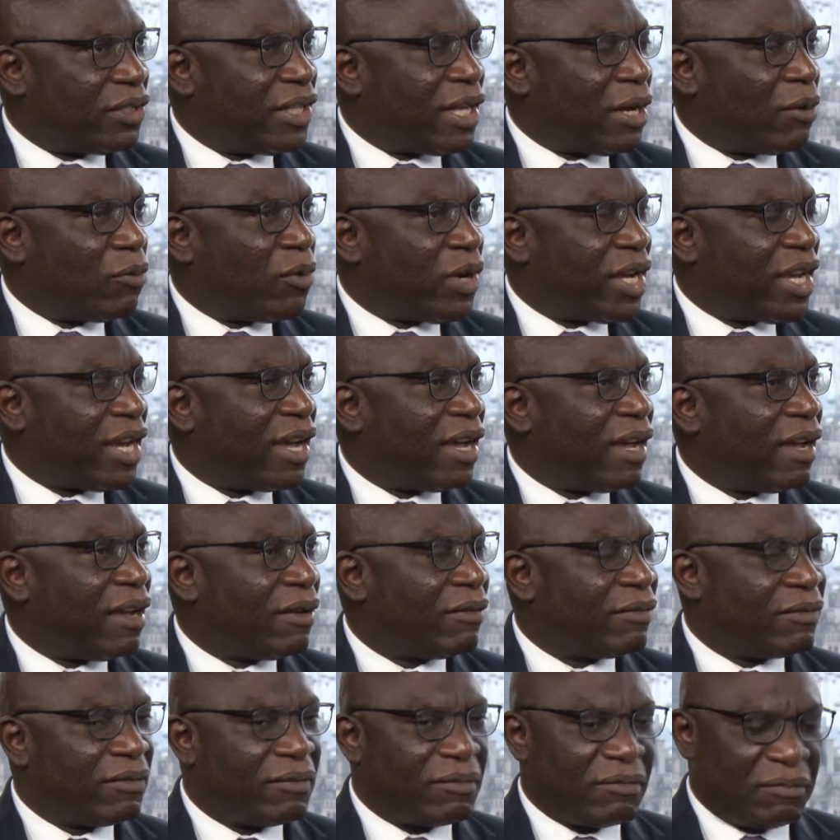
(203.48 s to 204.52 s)
that we
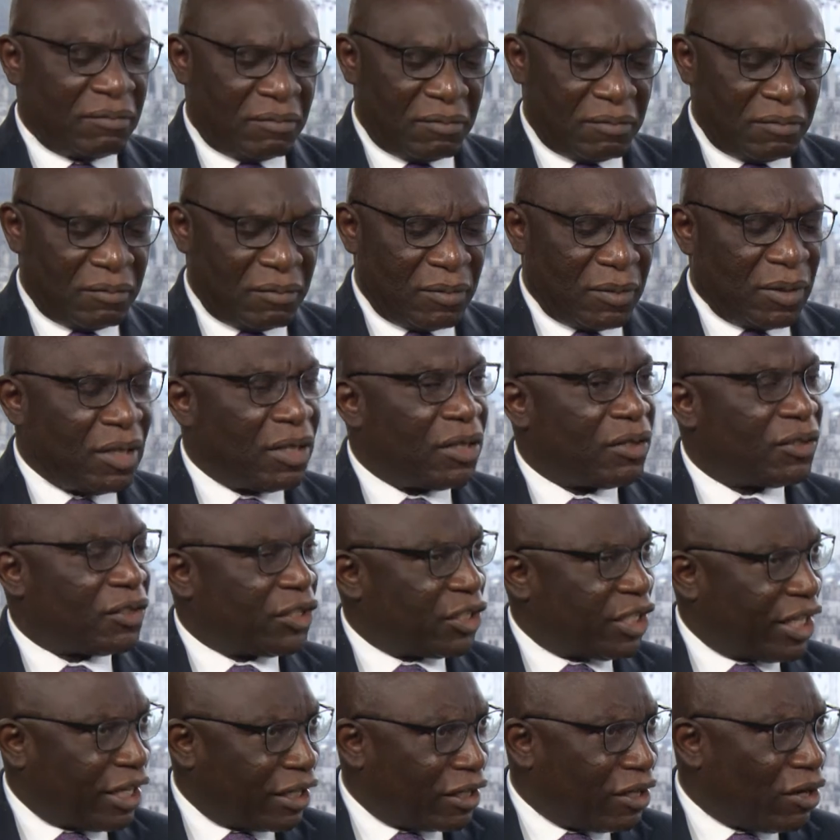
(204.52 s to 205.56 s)
have,
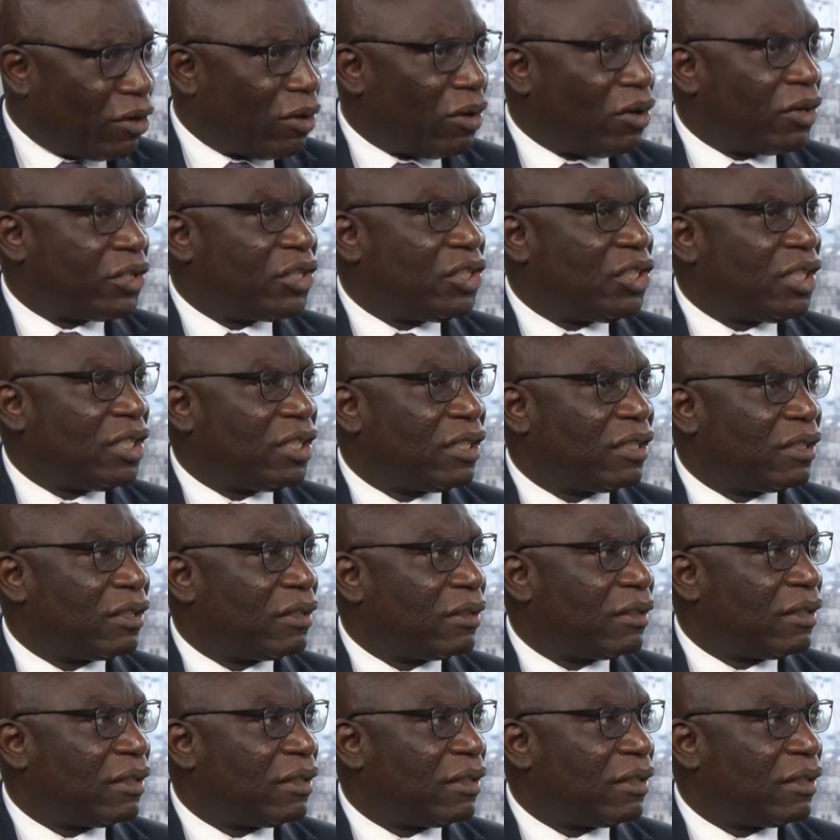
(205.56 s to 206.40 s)
technology,